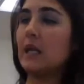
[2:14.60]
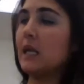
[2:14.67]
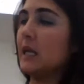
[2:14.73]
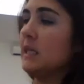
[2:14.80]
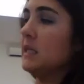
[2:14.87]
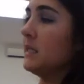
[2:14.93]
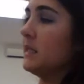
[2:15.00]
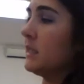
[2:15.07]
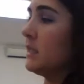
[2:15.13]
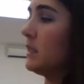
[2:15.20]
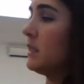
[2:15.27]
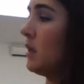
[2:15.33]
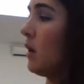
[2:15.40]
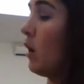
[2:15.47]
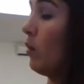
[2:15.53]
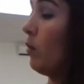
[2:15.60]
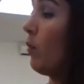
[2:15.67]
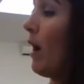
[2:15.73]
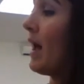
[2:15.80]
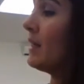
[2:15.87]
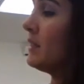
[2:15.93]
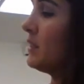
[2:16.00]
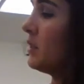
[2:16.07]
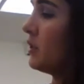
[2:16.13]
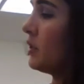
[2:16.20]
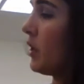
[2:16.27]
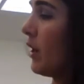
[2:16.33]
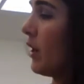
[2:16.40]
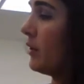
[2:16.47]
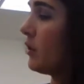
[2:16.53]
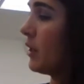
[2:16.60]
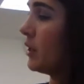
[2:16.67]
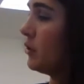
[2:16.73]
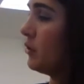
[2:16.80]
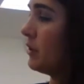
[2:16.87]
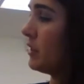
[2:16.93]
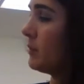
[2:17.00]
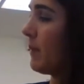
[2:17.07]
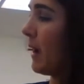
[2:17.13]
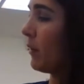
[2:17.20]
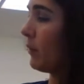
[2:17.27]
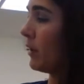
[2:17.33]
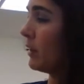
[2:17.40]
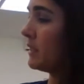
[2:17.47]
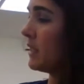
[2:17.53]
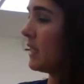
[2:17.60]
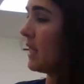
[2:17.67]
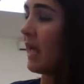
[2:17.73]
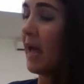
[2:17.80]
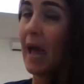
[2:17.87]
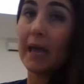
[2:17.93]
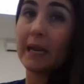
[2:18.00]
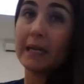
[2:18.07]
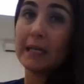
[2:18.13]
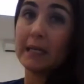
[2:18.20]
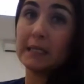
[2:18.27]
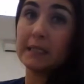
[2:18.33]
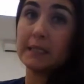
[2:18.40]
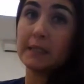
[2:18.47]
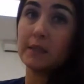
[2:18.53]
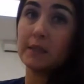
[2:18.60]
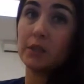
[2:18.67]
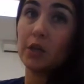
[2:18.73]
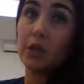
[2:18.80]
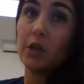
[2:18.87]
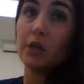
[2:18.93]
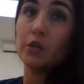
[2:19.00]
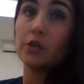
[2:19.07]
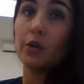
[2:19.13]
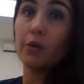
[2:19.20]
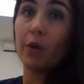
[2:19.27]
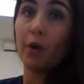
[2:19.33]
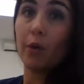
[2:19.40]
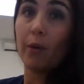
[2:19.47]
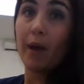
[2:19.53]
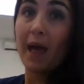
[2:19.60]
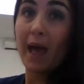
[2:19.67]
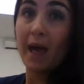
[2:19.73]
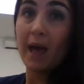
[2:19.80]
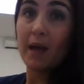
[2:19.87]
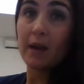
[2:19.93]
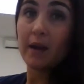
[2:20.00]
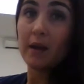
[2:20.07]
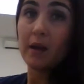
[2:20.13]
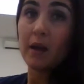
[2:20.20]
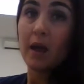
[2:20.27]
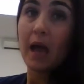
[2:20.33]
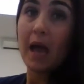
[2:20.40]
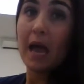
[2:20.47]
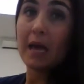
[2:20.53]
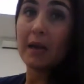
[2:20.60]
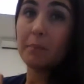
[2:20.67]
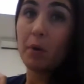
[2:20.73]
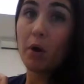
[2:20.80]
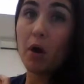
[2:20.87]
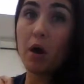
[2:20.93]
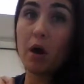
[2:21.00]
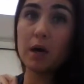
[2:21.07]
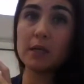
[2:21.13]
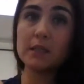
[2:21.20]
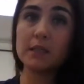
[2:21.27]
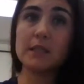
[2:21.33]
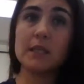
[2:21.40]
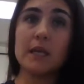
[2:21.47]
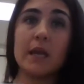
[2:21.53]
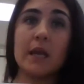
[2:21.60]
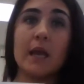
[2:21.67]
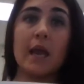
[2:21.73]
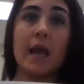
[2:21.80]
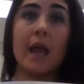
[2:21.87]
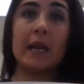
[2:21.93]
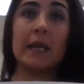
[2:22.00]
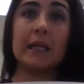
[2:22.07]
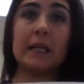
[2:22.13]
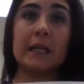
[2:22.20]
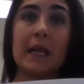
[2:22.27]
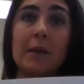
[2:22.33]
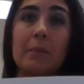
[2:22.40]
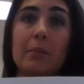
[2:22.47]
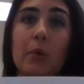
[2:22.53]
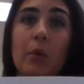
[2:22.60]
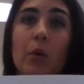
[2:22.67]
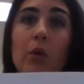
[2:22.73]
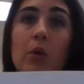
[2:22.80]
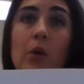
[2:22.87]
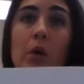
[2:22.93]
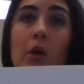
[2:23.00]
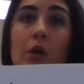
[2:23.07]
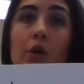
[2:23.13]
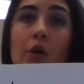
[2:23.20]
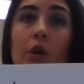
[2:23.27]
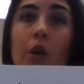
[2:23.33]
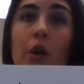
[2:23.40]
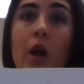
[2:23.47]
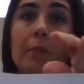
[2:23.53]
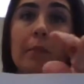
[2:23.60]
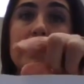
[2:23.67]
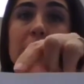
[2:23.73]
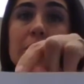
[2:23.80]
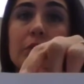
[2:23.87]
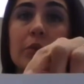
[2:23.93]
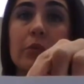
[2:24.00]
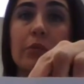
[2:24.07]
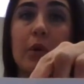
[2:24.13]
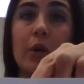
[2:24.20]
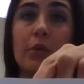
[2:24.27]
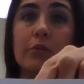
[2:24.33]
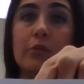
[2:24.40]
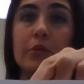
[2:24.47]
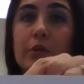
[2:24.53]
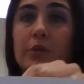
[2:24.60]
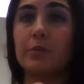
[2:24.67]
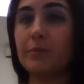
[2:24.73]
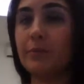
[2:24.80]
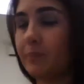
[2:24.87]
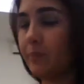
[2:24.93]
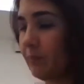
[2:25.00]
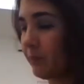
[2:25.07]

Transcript: east, or west, sorry, trying to do this backwards, and east. So go ahead and pause and label your compass rose.